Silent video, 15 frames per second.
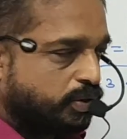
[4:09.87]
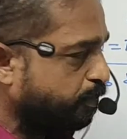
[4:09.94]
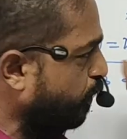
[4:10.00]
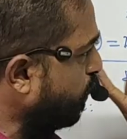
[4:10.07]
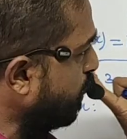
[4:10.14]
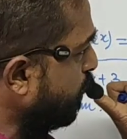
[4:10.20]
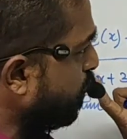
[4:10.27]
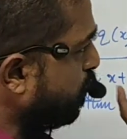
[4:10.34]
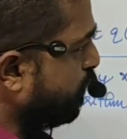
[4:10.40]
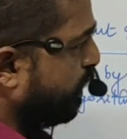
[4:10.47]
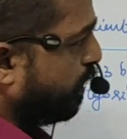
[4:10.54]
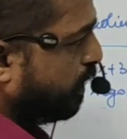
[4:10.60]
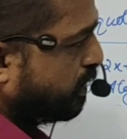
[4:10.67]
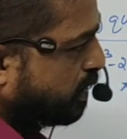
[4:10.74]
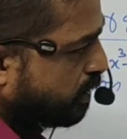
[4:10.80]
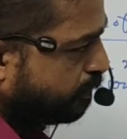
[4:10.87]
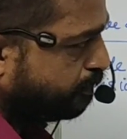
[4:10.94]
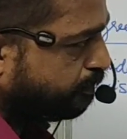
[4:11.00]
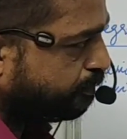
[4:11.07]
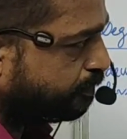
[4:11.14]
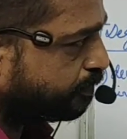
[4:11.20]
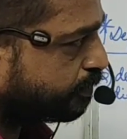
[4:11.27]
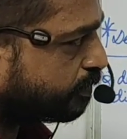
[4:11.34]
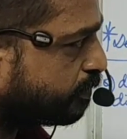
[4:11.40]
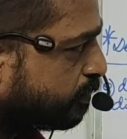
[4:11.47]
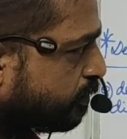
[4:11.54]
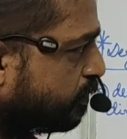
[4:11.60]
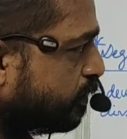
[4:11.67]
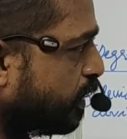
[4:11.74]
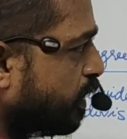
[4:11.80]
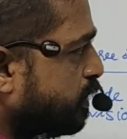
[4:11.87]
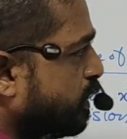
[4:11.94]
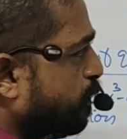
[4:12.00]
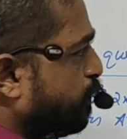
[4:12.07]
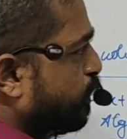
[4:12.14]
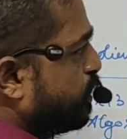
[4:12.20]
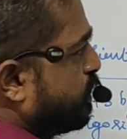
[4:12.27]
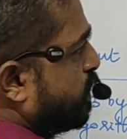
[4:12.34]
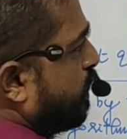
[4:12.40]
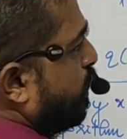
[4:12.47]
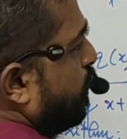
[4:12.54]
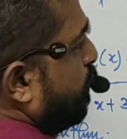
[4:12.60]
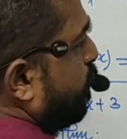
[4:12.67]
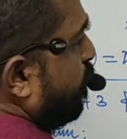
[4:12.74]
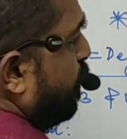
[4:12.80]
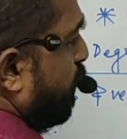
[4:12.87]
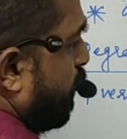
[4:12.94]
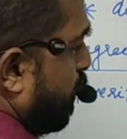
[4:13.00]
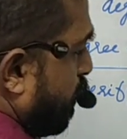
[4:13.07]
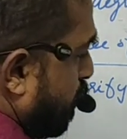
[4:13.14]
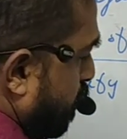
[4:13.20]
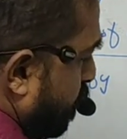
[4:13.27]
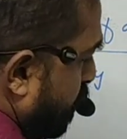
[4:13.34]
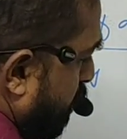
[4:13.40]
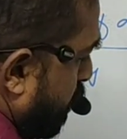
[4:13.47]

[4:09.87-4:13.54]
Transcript: to polynomials. Suppose we have